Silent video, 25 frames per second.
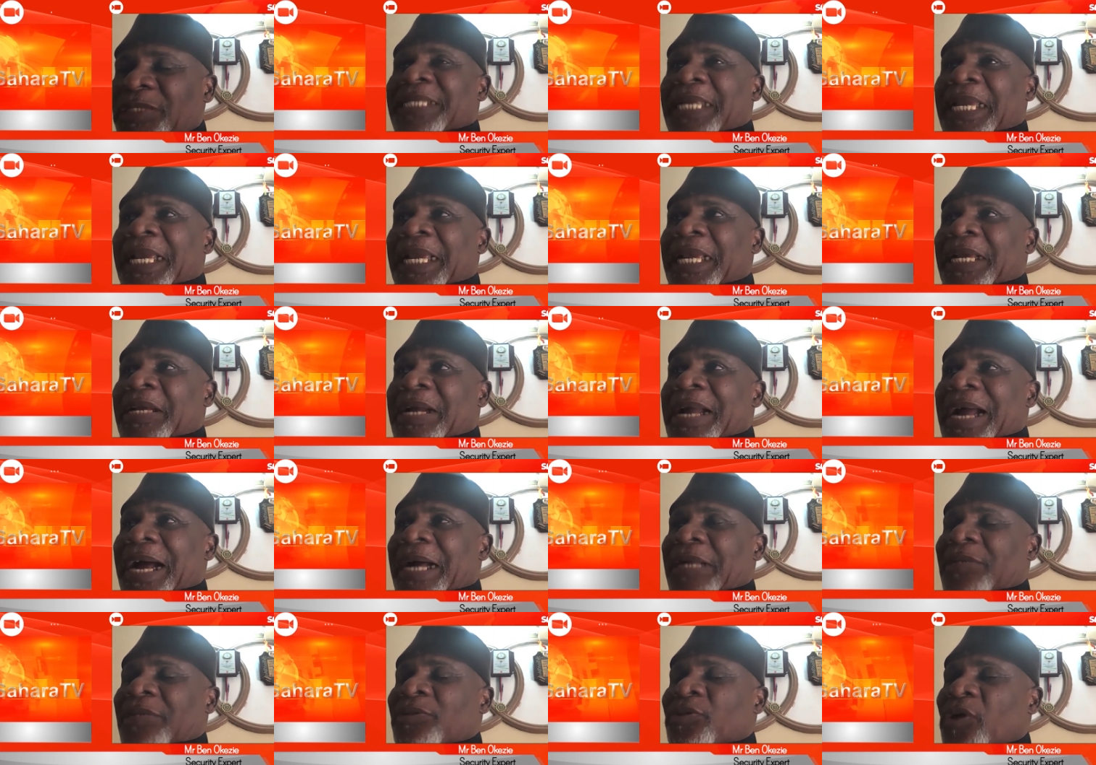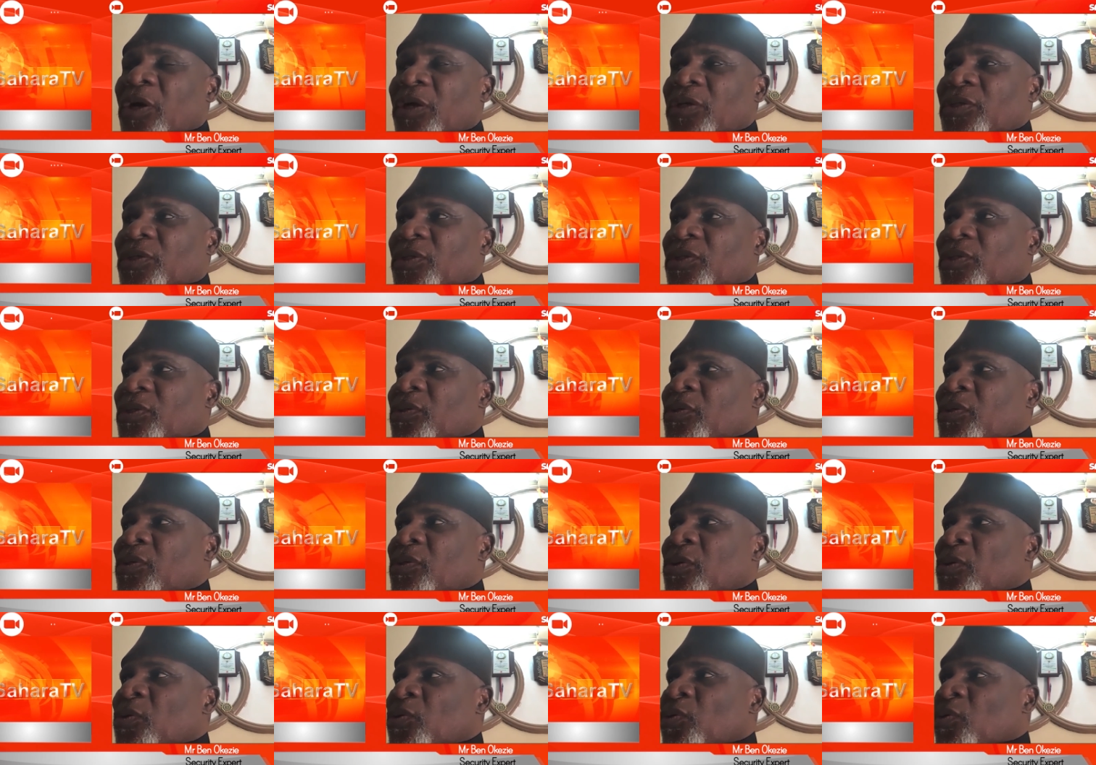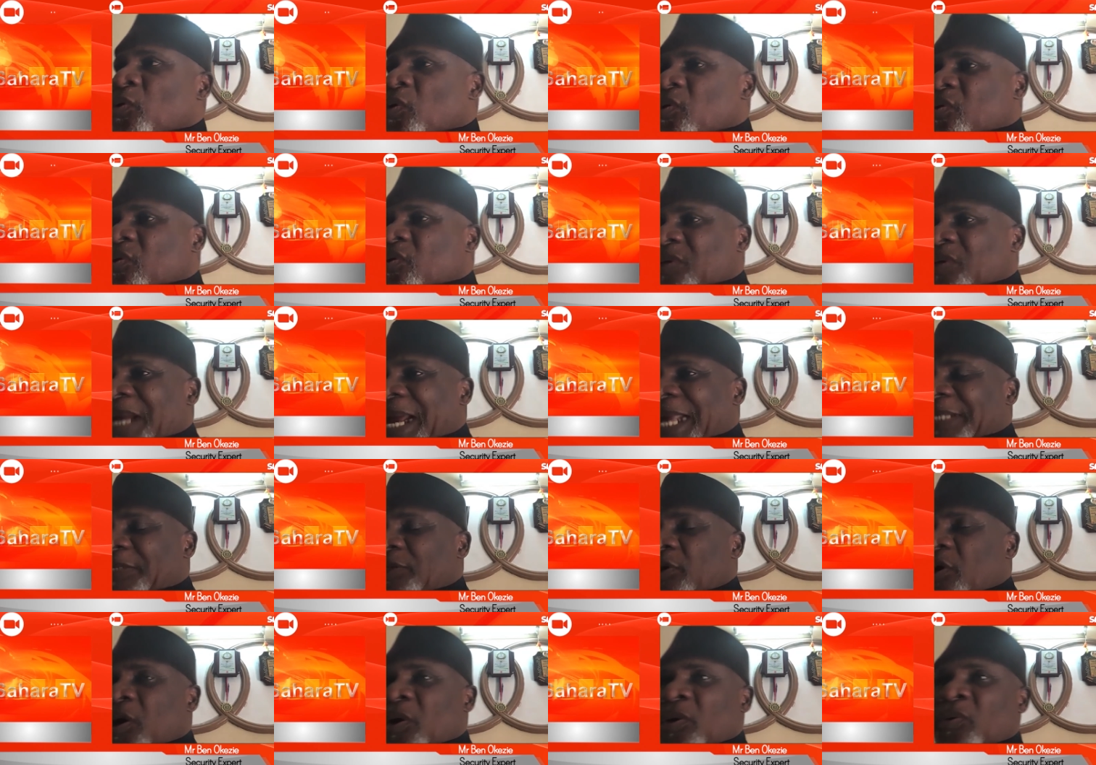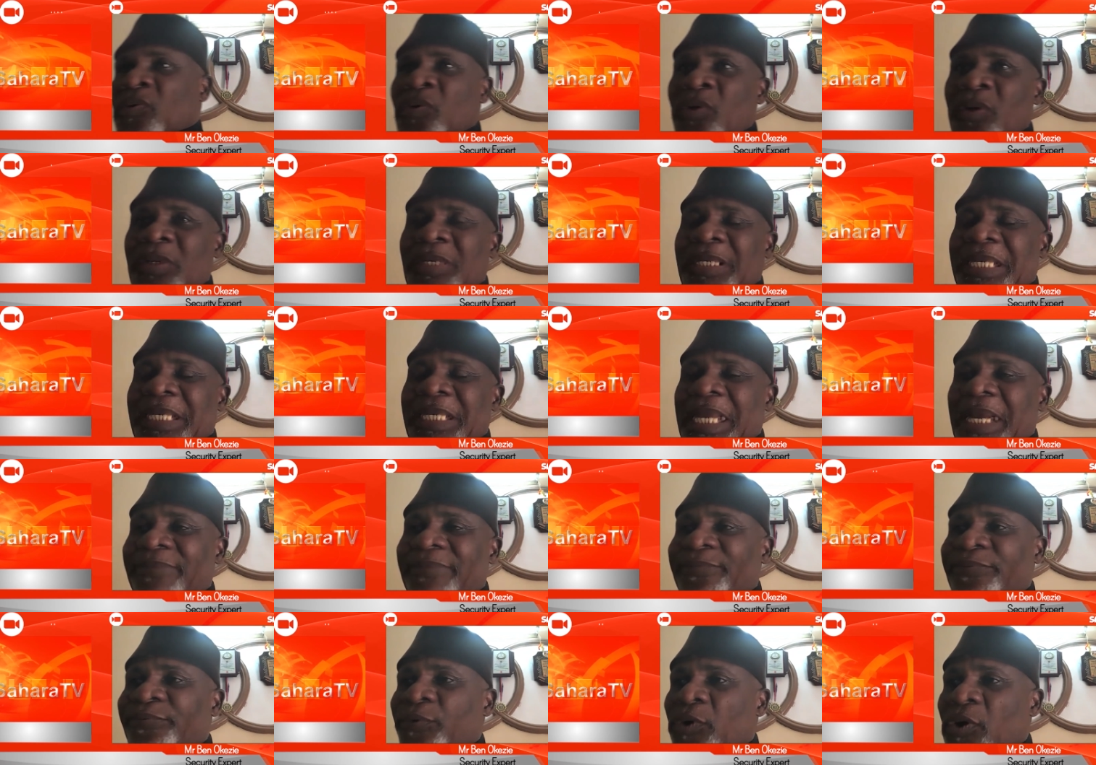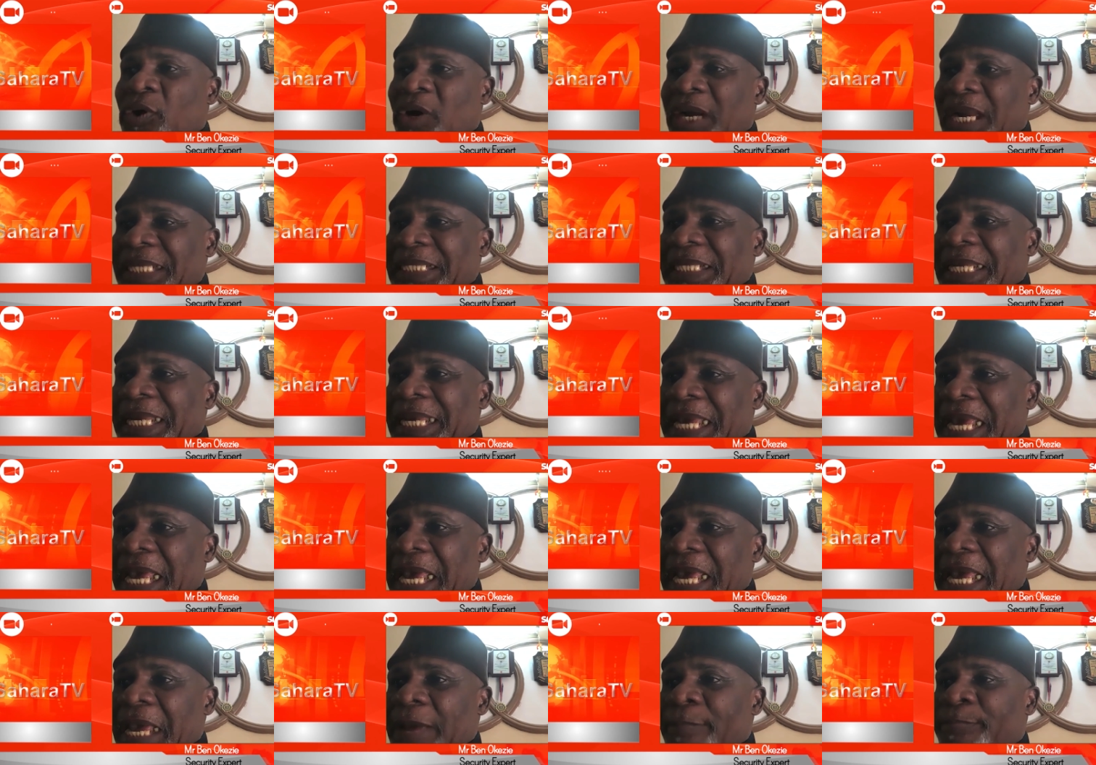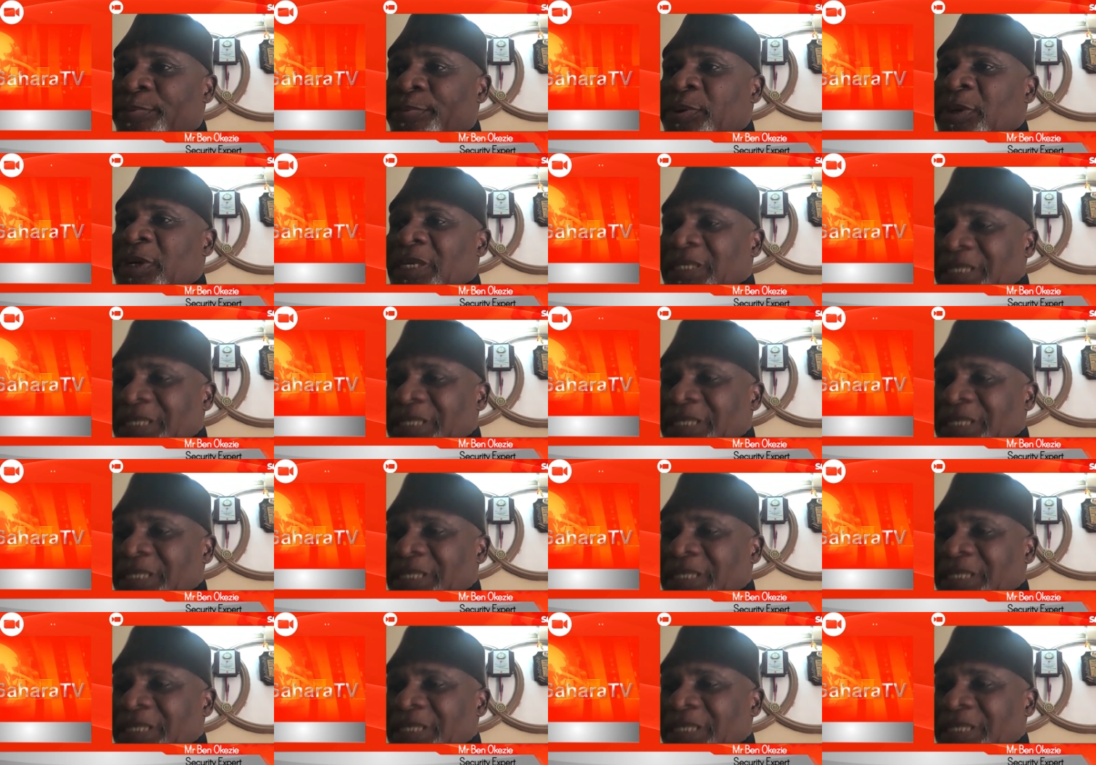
they cannot look right or look left for any help.